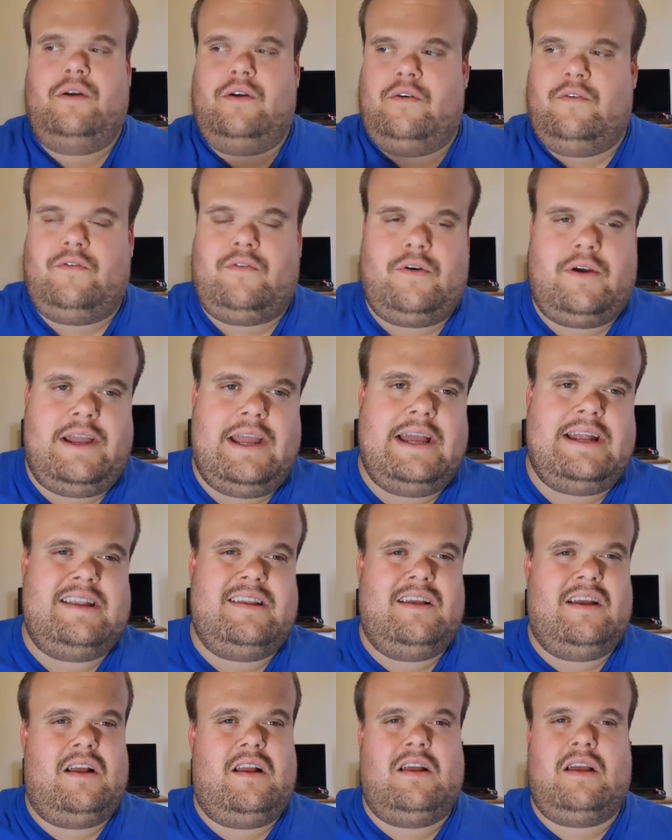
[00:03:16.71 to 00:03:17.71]
forget,
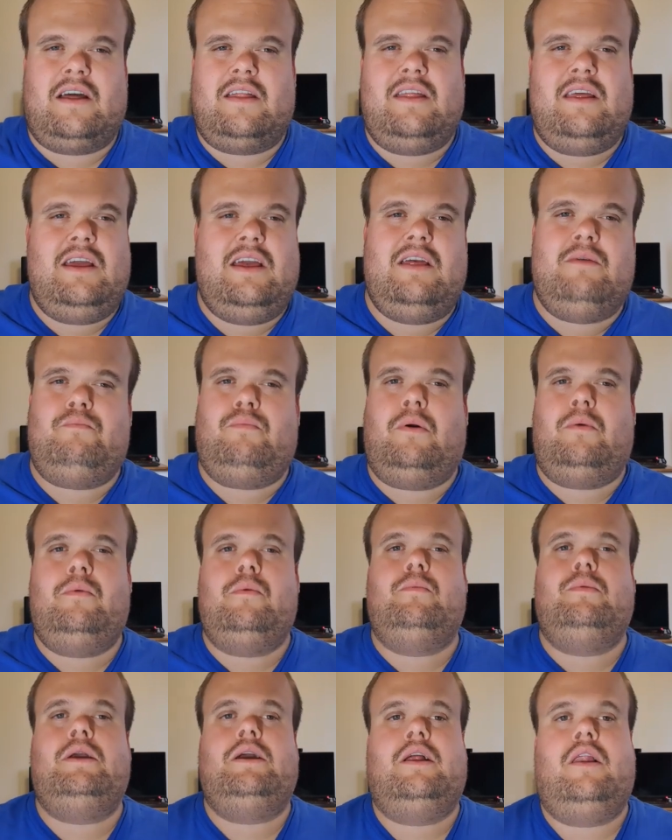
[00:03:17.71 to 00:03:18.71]
and I think he's
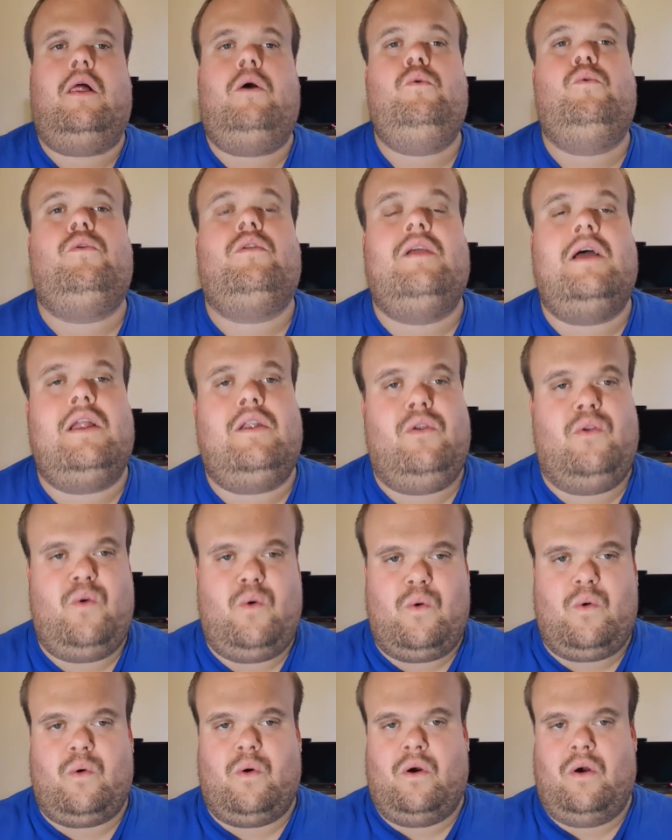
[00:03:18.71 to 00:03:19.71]
probably closed that
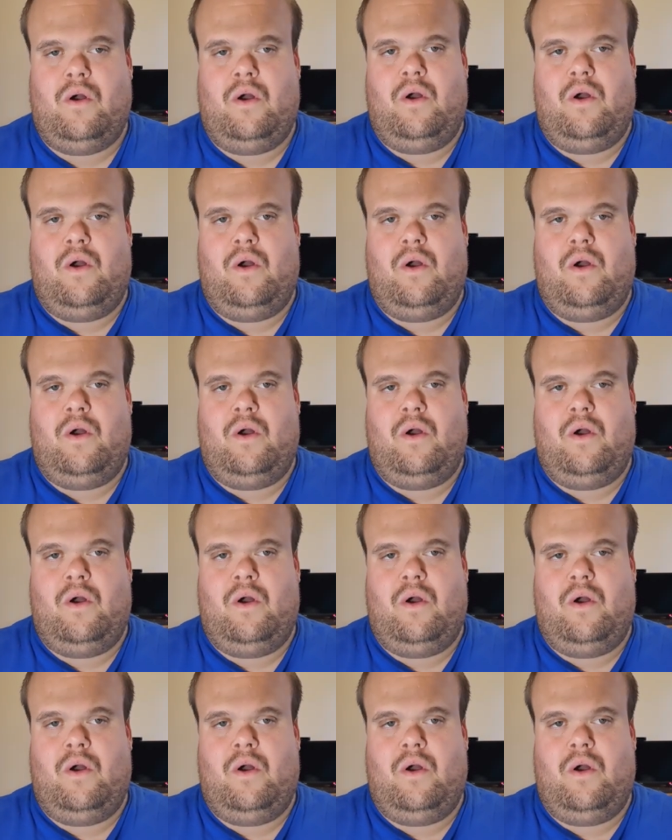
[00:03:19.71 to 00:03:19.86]
door